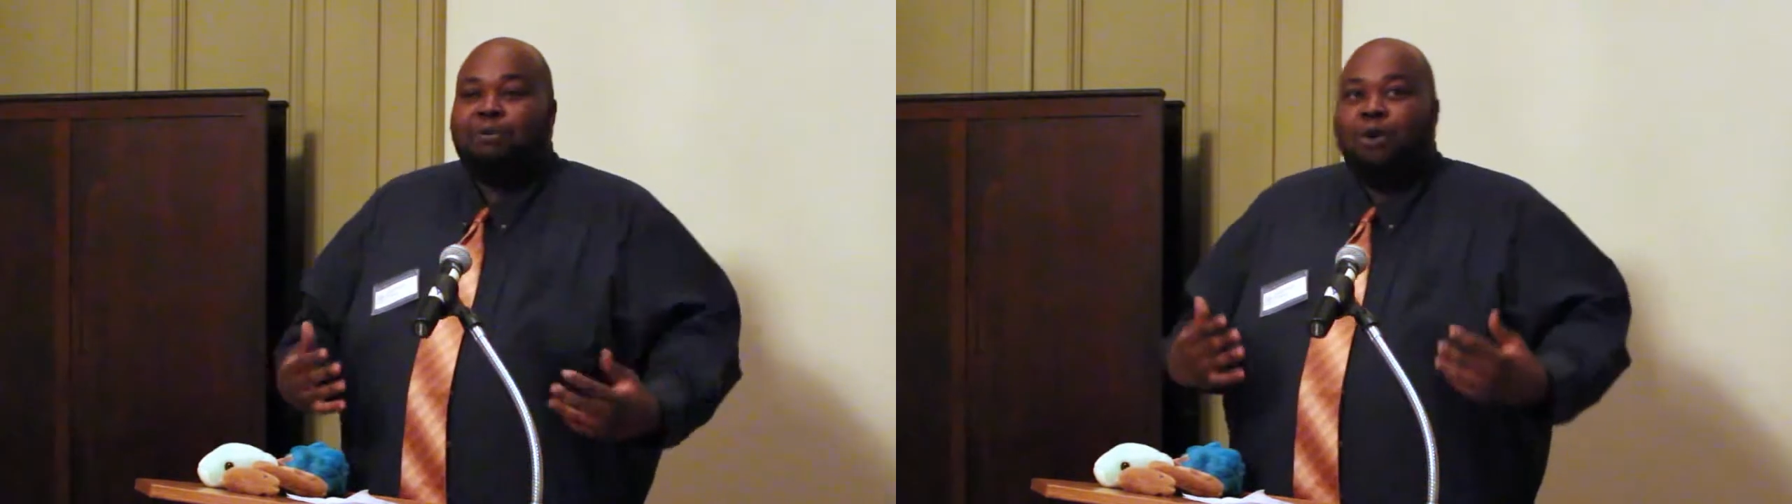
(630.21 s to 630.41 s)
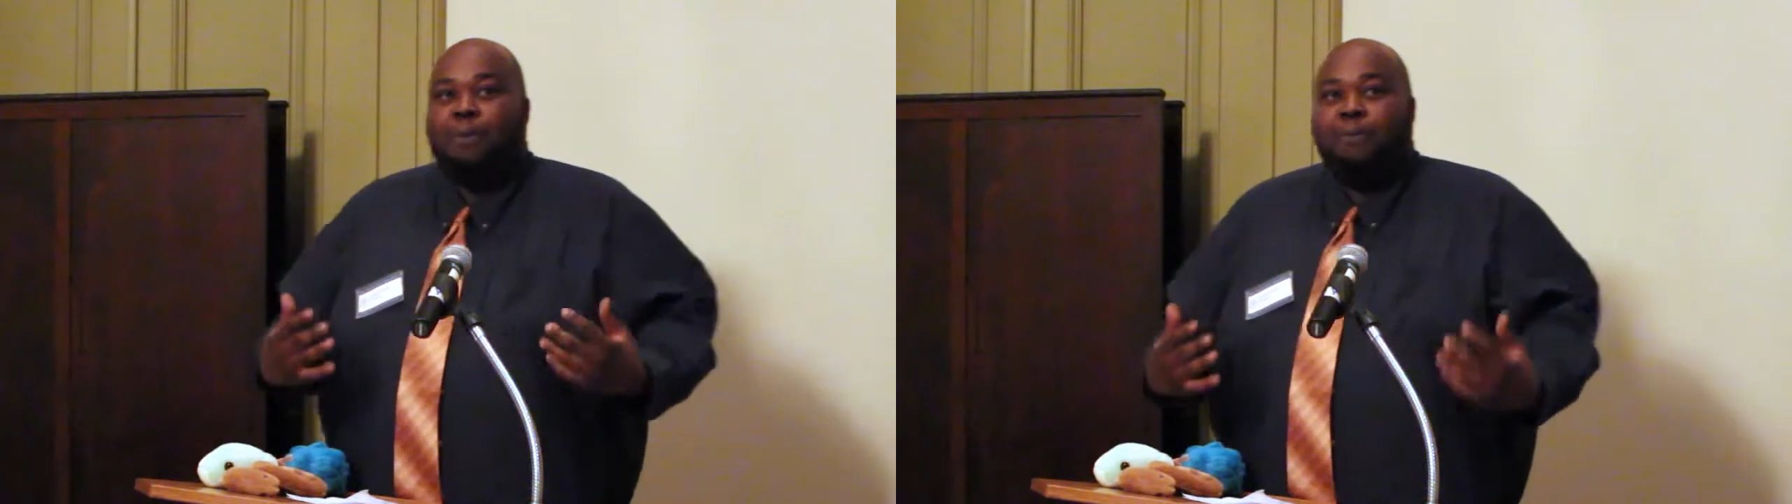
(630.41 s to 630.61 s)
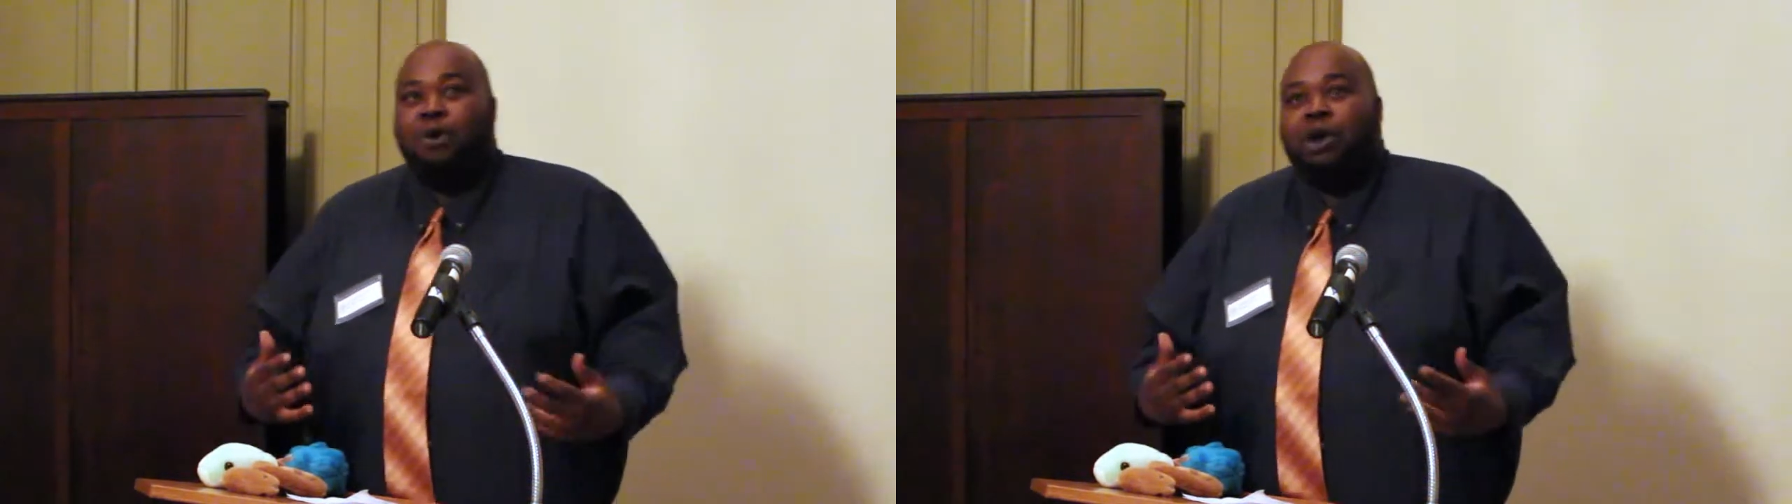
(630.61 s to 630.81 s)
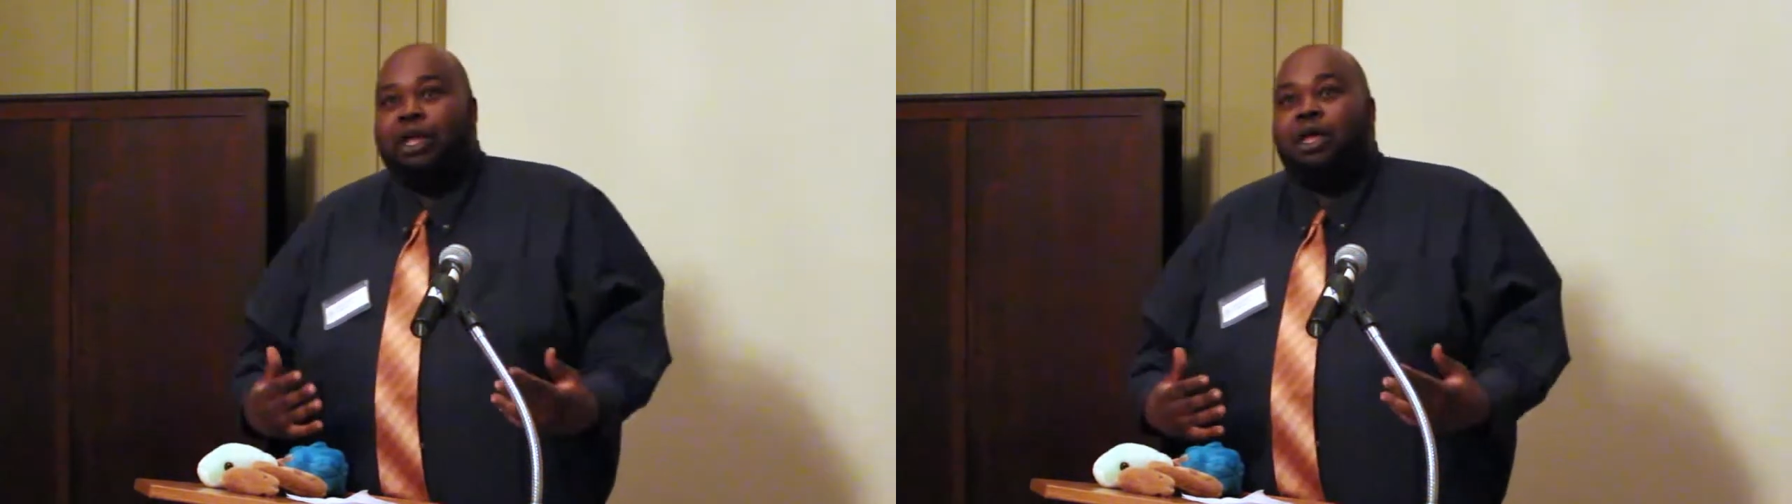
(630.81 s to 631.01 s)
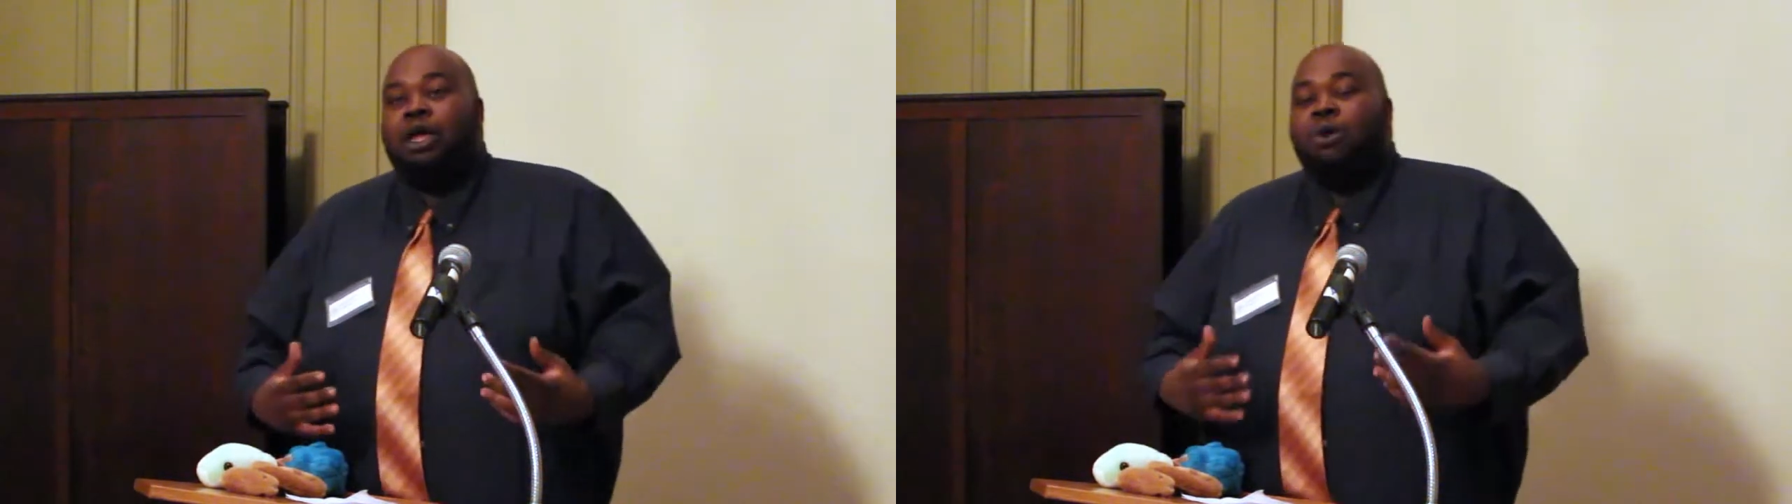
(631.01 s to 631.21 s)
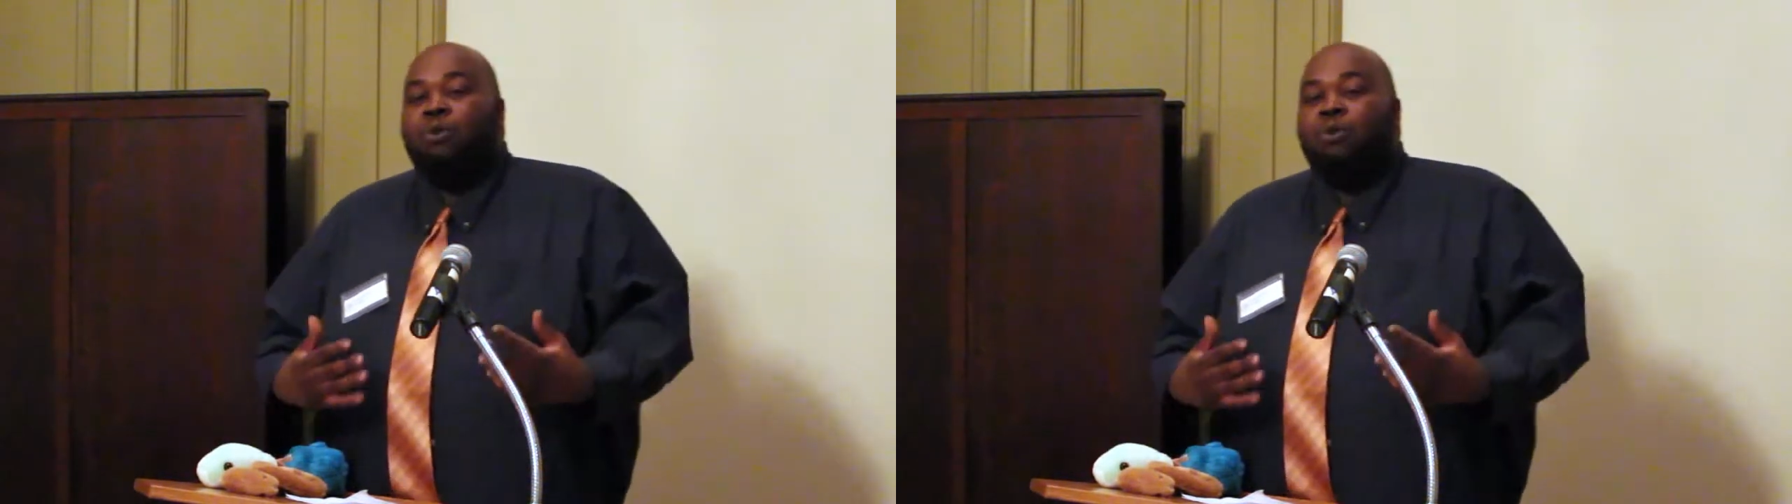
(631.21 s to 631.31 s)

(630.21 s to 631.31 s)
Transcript: but more importantly,